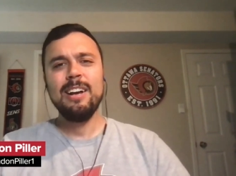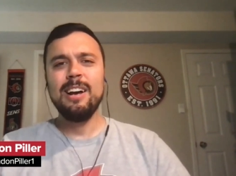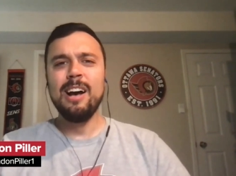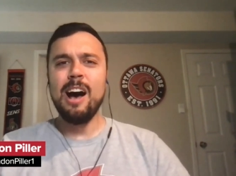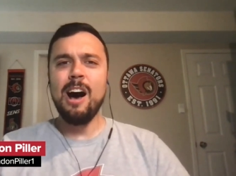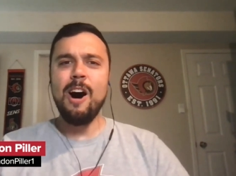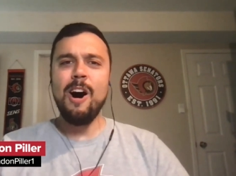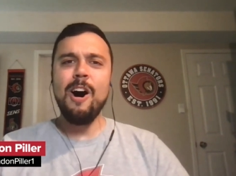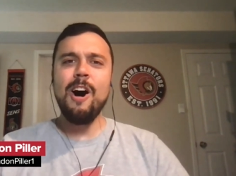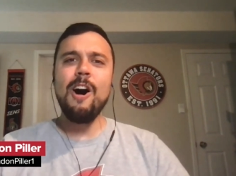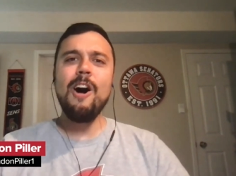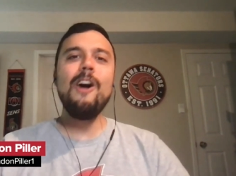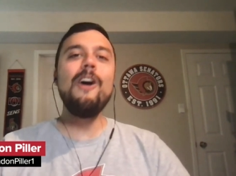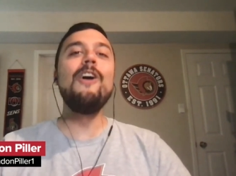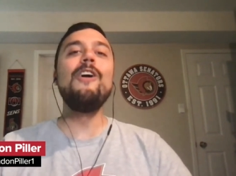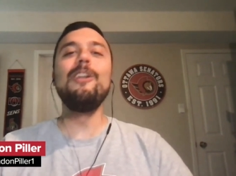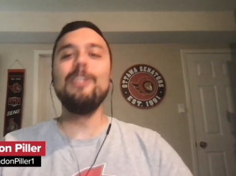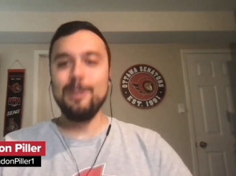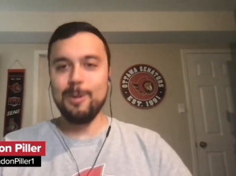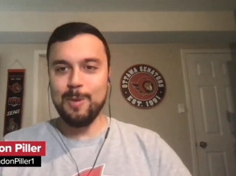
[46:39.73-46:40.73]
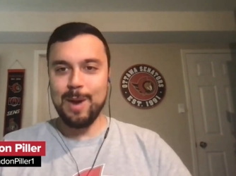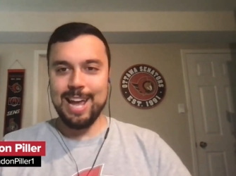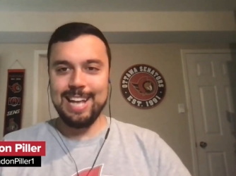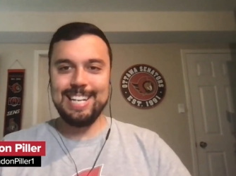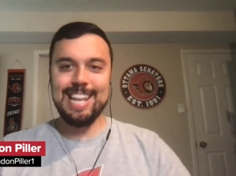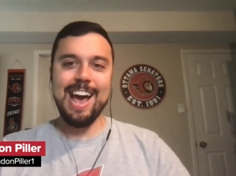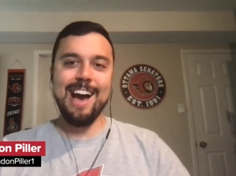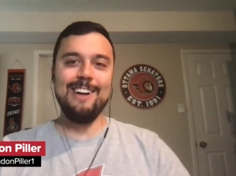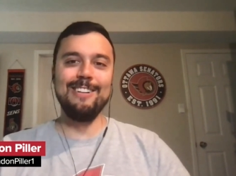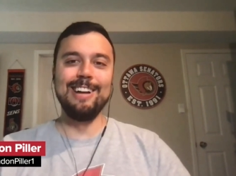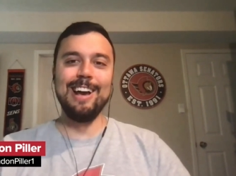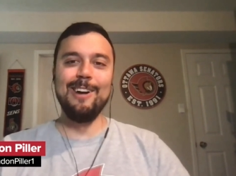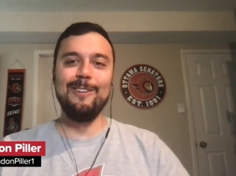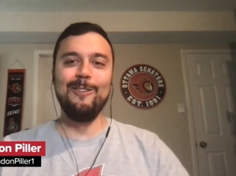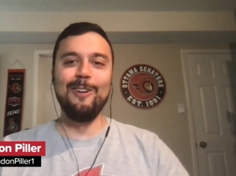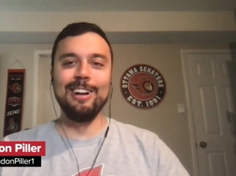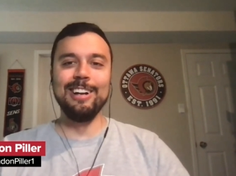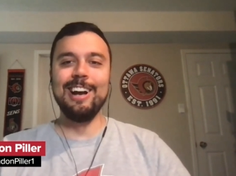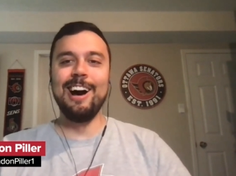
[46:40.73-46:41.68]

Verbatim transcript: all the way down at one